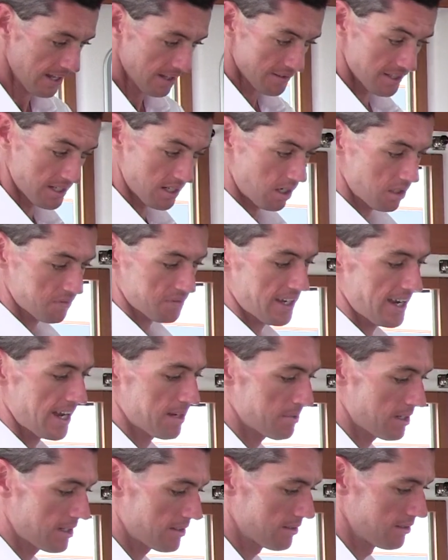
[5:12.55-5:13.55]
The aft
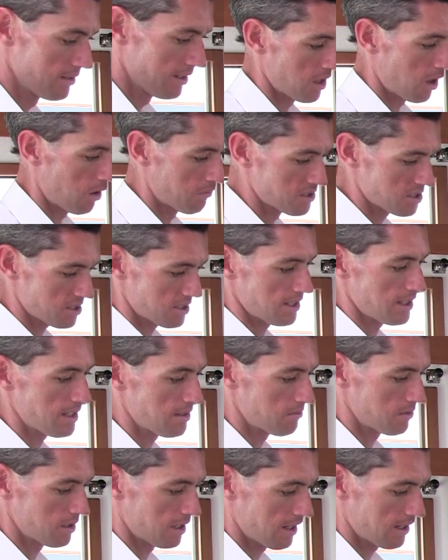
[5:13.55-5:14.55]
cabin,
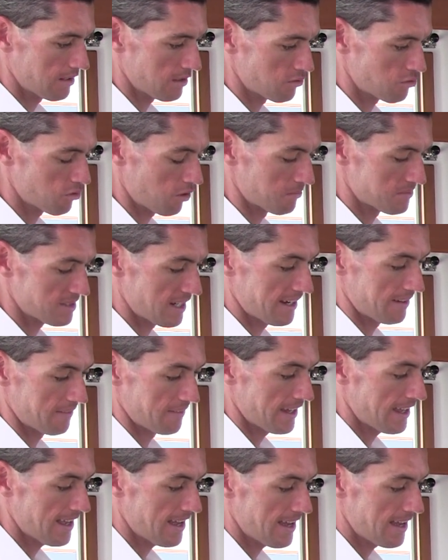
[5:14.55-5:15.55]
obviously, you drop down
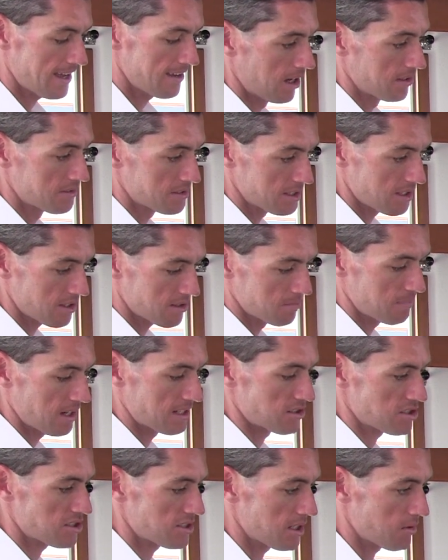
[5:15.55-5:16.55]
there underneath the
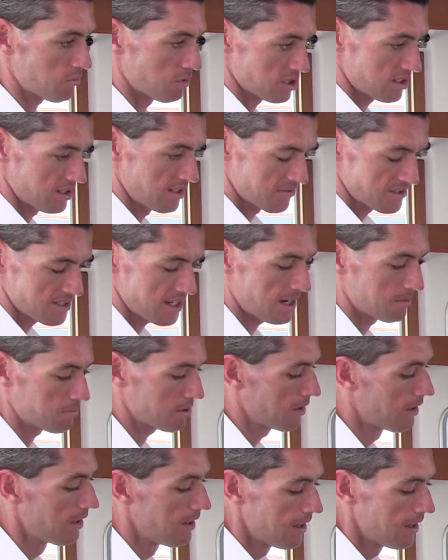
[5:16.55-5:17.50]
bench seat, which lifts up.